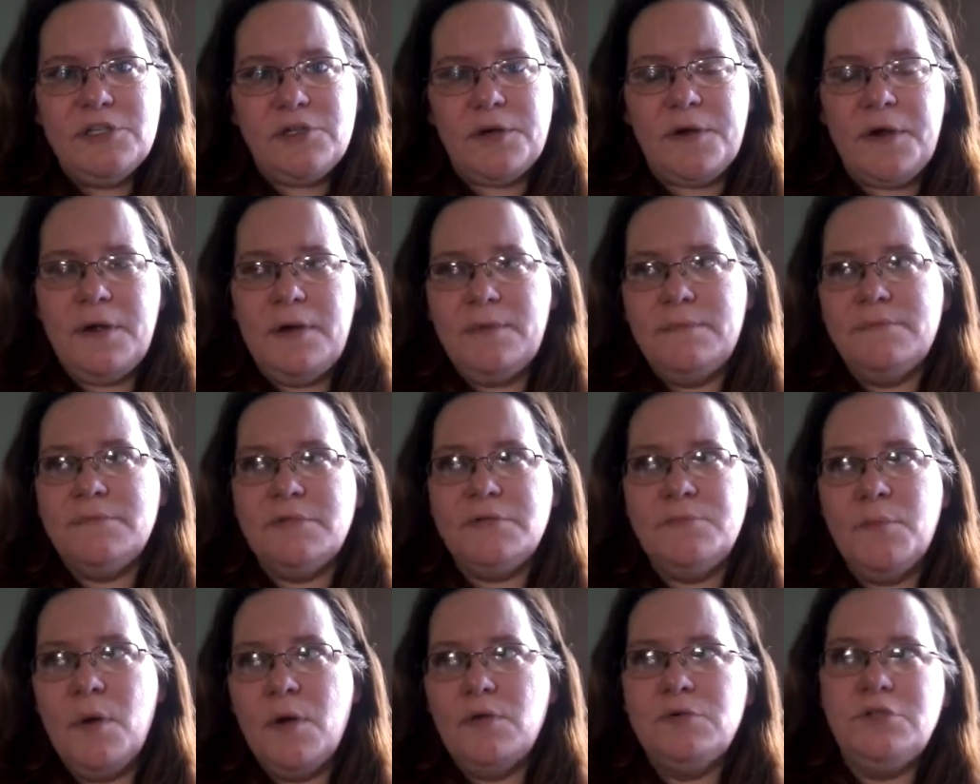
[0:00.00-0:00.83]
Dreams
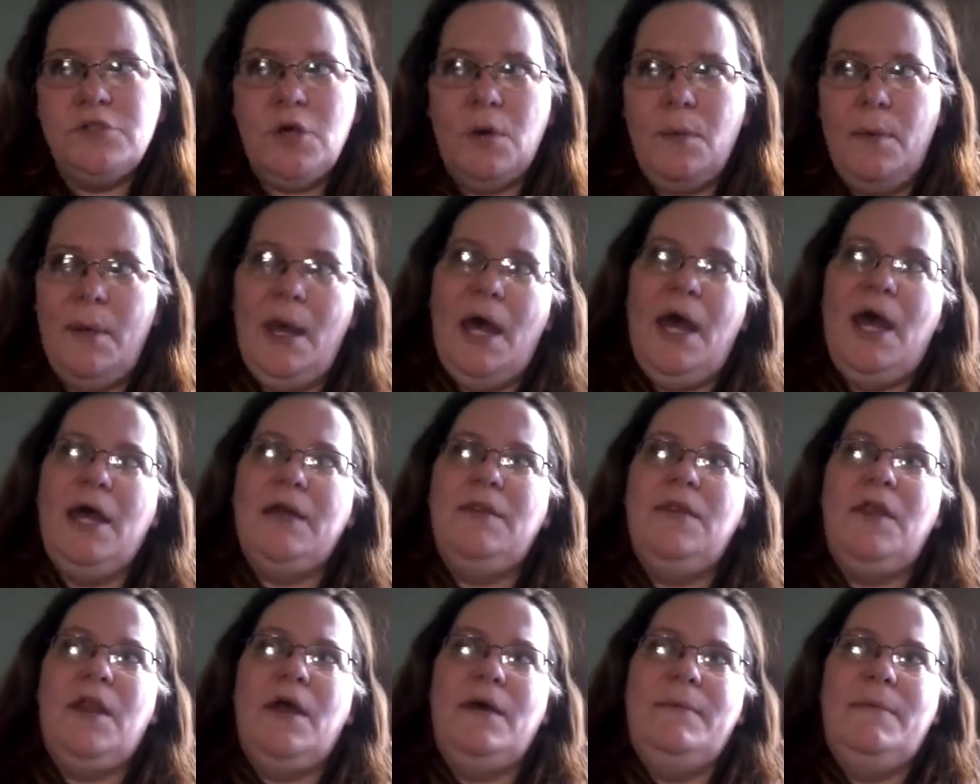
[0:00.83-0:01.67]
Mojo bag
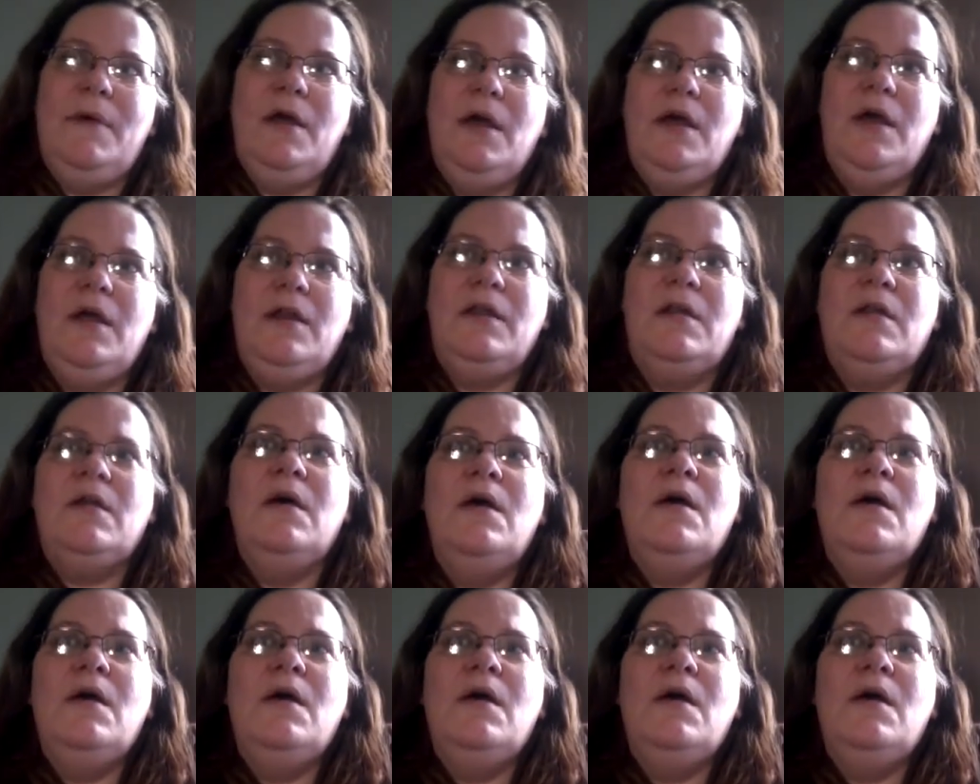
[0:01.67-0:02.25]
that I made.